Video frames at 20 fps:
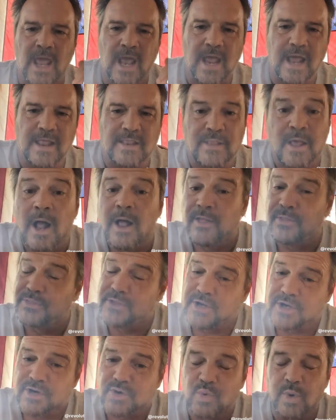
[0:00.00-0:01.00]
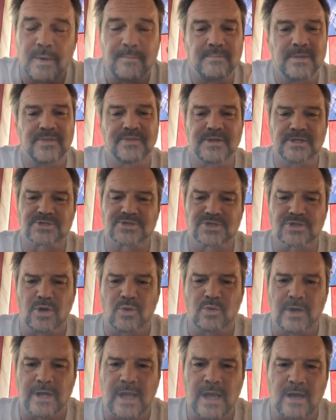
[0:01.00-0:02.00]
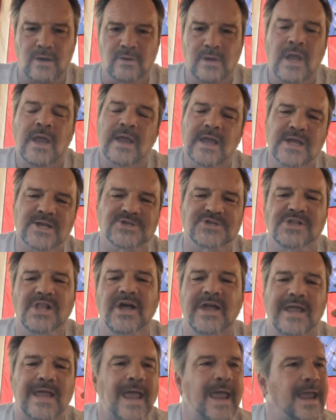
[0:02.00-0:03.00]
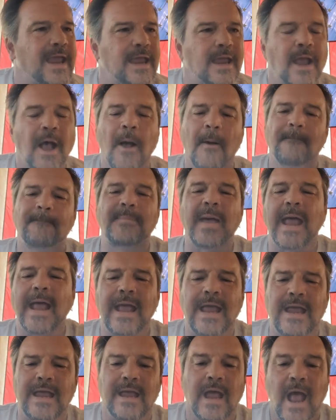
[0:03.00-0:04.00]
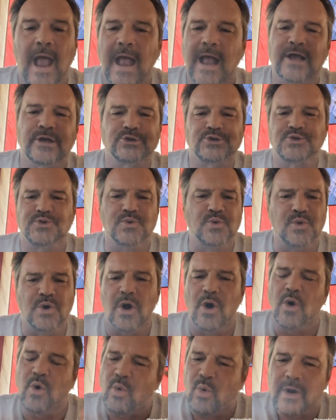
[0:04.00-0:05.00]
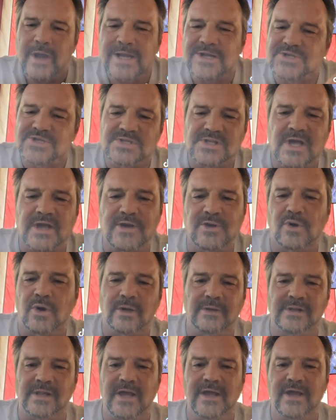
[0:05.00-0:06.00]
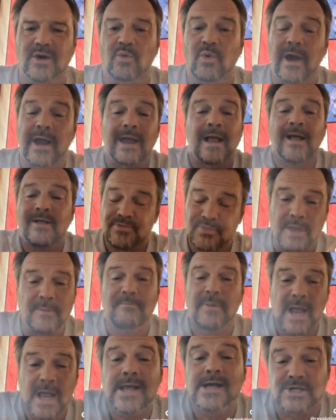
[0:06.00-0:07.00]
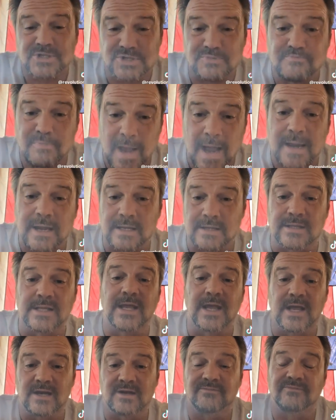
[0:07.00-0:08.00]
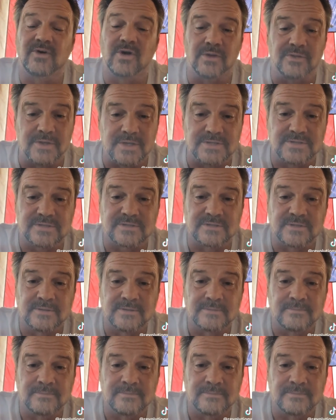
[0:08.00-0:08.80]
And the equipment that's going out is like a pay as you go. It's like on layaway. They pay us back at the end of all this.